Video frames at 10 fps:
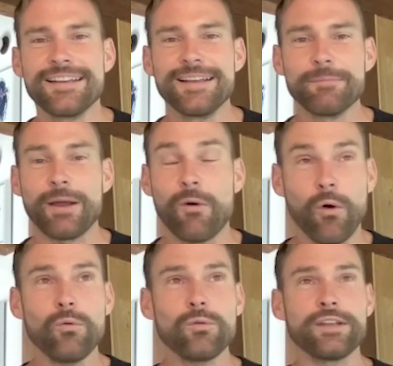I'm like,
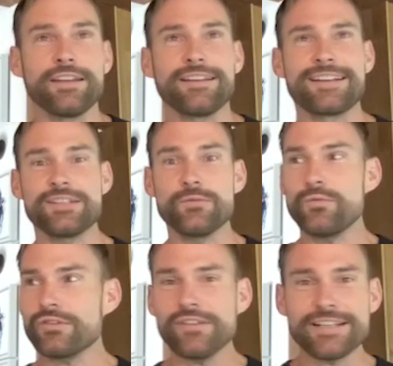holy, because he
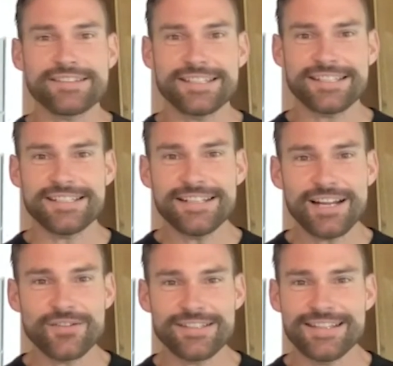worked like 16
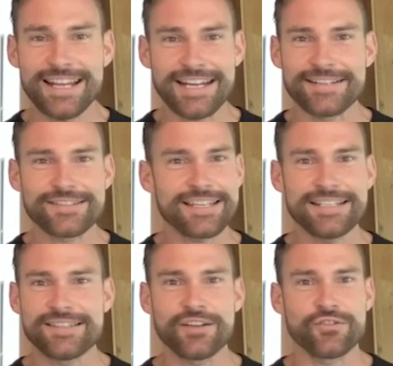hours a day. It's
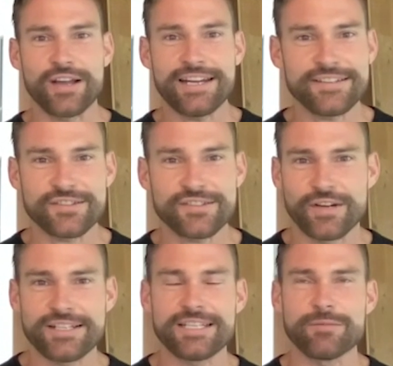the grind is
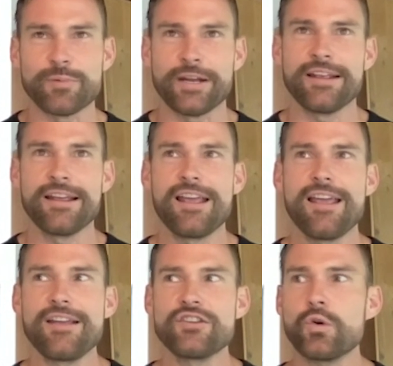crazy. But
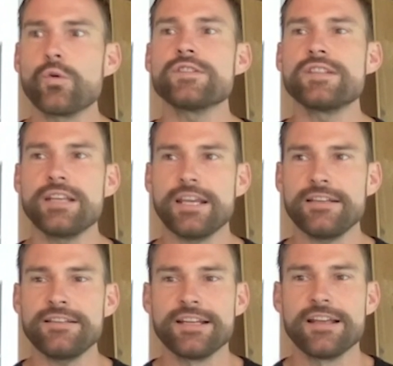towards the
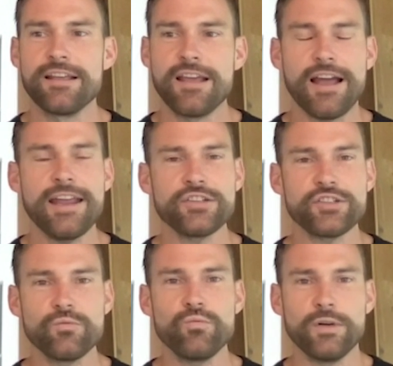end, I
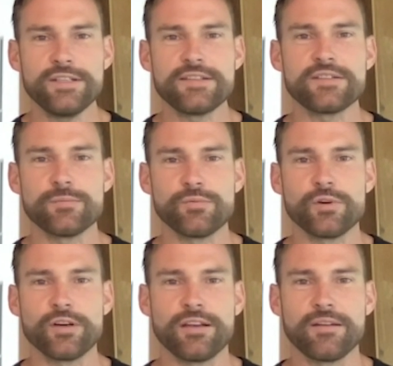actually was
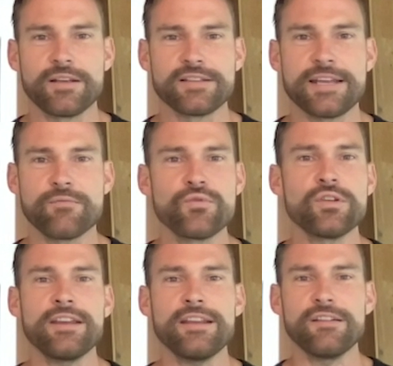disappointed, because I
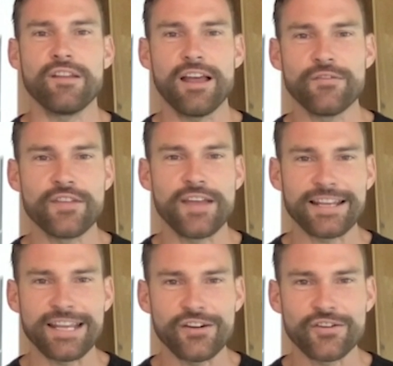really loved
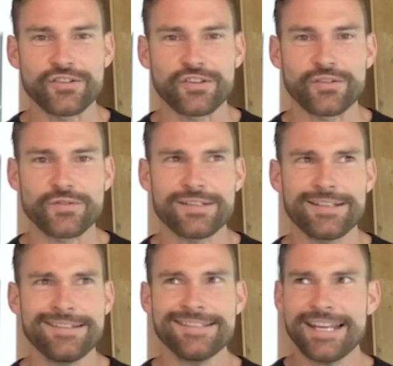that character. I was
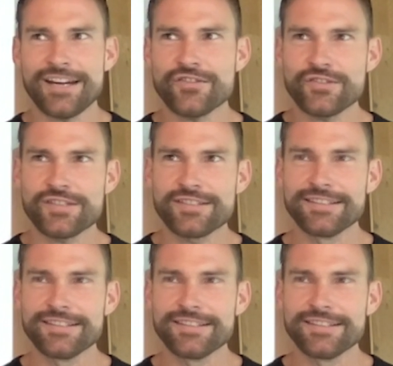like, this character is